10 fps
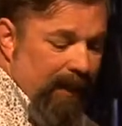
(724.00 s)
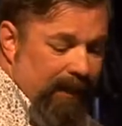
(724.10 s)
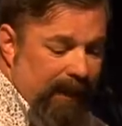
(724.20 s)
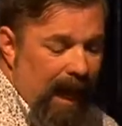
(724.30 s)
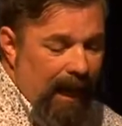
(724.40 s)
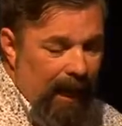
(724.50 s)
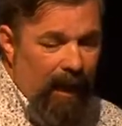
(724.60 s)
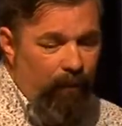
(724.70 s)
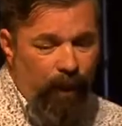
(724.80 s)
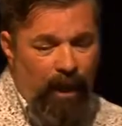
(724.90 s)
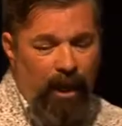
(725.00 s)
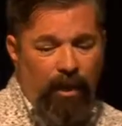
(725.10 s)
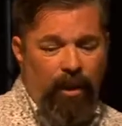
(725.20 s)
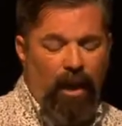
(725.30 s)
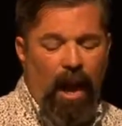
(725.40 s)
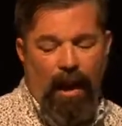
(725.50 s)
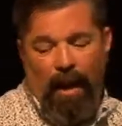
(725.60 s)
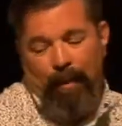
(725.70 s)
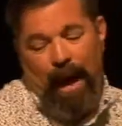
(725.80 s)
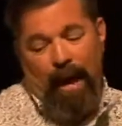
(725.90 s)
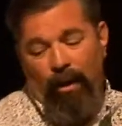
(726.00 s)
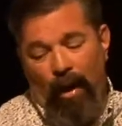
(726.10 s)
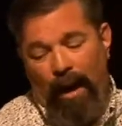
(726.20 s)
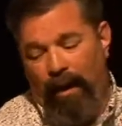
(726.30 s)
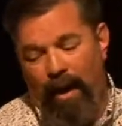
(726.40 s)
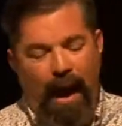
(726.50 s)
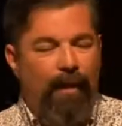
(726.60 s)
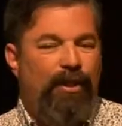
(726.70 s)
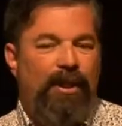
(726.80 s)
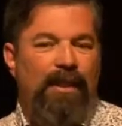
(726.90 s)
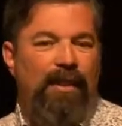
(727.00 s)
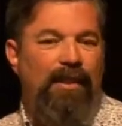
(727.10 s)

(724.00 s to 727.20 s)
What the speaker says: saying, and we hear it a lot. I've seen the